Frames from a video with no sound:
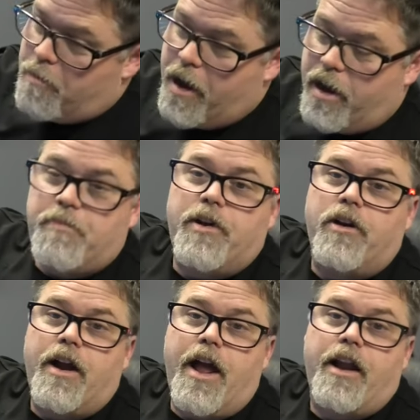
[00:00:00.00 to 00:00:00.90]
my
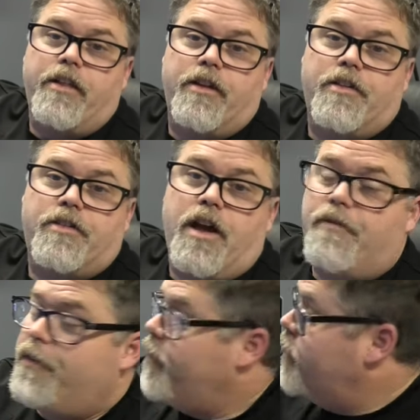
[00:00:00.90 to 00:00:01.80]
computer to edit this
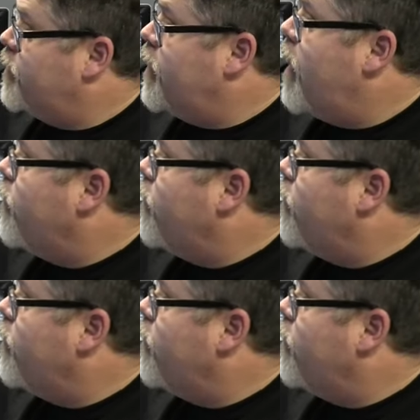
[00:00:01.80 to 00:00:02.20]
stuff and this and that and